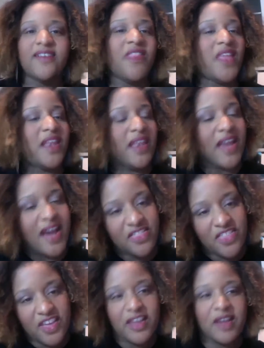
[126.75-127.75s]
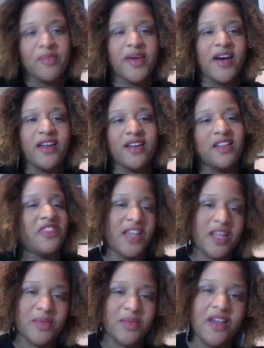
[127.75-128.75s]
and then not thinking about it and thinking
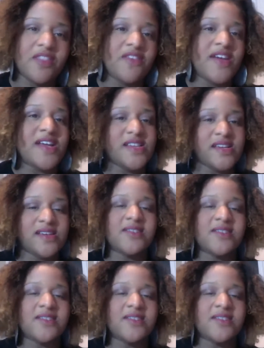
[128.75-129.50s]
about other ideas,